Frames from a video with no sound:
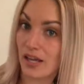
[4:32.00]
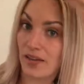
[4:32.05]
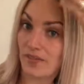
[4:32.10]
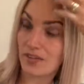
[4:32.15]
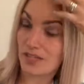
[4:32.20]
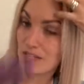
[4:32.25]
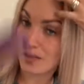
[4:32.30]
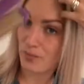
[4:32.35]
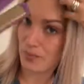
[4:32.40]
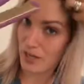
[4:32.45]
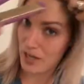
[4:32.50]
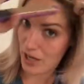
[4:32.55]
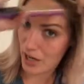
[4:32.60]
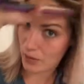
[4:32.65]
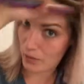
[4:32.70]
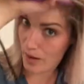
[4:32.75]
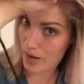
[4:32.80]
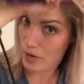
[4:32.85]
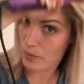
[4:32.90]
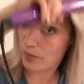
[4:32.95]
give us a mirror,
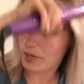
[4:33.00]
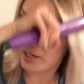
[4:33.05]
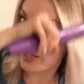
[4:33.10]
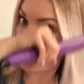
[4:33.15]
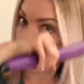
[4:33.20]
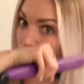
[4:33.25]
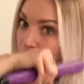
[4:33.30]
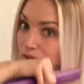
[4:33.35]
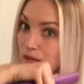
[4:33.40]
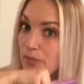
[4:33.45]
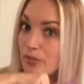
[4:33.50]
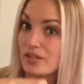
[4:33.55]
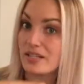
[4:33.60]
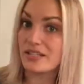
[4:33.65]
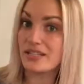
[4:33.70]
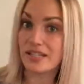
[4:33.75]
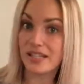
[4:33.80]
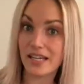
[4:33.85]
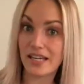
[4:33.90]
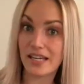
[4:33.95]
right? We're going to be able to
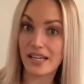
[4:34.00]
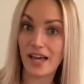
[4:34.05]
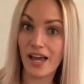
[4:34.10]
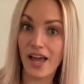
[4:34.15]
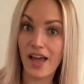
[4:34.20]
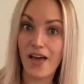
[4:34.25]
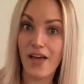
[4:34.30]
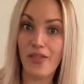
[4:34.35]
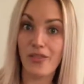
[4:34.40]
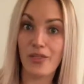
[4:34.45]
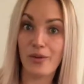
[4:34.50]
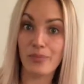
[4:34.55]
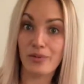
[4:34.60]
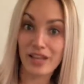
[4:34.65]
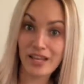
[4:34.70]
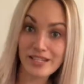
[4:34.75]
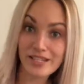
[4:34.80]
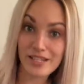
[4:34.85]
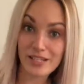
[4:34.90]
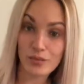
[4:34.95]
see the
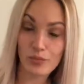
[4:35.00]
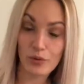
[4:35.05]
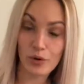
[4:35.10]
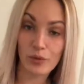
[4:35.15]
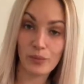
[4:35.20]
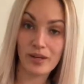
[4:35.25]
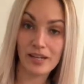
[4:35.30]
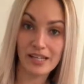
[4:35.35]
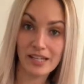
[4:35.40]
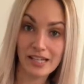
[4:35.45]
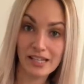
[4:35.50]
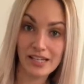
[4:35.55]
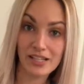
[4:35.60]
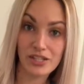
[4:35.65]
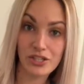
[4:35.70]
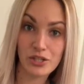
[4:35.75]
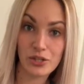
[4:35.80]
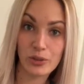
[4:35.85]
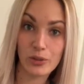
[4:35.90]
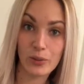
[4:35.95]
places where we need
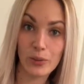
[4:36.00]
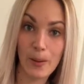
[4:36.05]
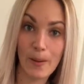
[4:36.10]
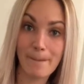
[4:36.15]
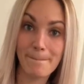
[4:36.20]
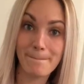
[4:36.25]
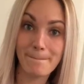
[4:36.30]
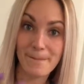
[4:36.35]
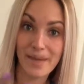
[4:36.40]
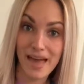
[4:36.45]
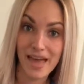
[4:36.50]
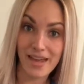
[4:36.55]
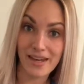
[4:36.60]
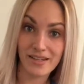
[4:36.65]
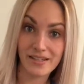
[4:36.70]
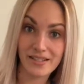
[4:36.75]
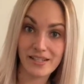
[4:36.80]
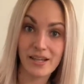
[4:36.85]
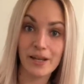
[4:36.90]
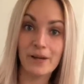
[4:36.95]
to
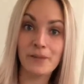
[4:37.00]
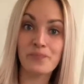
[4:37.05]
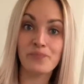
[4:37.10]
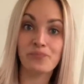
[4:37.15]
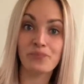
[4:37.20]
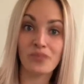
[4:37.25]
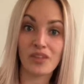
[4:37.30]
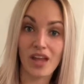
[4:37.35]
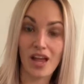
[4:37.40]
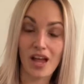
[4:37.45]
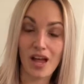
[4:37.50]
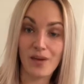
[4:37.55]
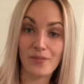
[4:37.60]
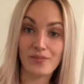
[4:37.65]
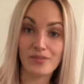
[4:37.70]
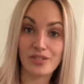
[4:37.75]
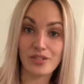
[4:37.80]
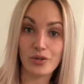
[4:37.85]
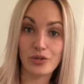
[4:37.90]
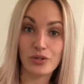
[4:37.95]
mend.
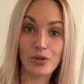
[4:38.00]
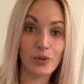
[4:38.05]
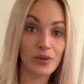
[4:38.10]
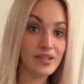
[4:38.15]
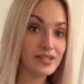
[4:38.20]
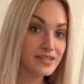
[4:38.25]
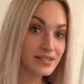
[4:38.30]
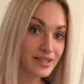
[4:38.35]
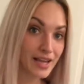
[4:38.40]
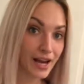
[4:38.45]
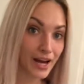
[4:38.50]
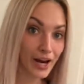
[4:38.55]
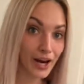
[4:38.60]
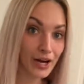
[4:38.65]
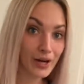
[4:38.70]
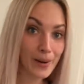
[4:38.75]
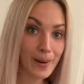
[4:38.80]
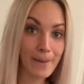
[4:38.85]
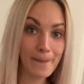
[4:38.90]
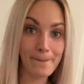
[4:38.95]
So don't get
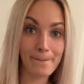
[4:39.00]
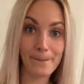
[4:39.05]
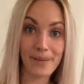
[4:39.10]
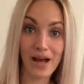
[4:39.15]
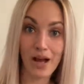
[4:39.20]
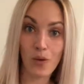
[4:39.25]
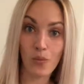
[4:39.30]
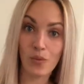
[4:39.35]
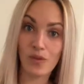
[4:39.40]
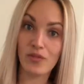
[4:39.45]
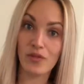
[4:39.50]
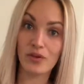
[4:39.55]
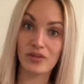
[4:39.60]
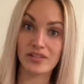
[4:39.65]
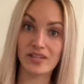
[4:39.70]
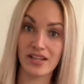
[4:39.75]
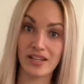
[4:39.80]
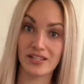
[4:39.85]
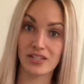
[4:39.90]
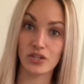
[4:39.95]
scared, but when those
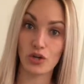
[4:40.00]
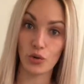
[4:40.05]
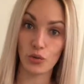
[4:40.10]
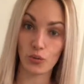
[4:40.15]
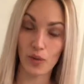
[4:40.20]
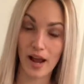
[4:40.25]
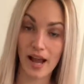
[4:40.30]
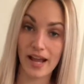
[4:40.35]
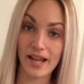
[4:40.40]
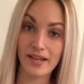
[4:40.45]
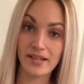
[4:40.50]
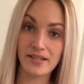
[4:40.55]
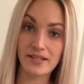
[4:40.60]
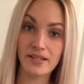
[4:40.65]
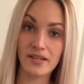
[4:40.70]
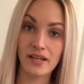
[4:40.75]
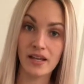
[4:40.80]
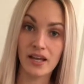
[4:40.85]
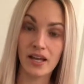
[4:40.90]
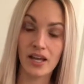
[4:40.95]
things arise,
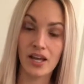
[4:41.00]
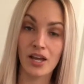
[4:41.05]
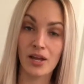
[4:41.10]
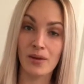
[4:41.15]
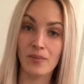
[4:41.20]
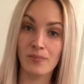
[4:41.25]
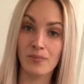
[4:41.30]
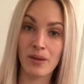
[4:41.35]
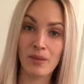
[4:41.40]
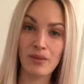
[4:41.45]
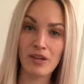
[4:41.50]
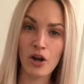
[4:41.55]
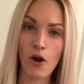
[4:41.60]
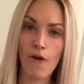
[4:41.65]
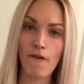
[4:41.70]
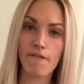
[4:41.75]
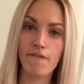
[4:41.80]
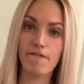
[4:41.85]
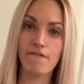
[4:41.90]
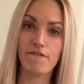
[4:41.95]
maybe
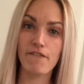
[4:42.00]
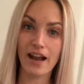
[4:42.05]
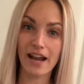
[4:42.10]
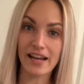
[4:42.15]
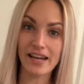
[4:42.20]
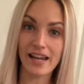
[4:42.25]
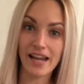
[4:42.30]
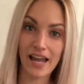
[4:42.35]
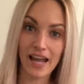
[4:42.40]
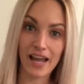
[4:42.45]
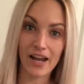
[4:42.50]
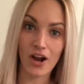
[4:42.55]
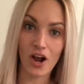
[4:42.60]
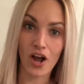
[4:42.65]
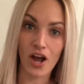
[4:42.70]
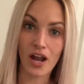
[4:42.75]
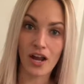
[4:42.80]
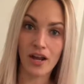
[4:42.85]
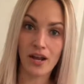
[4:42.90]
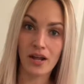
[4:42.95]
don't fight it head
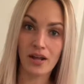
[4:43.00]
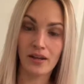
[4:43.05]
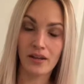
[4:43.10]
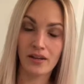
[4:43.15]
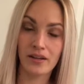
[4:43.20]
on,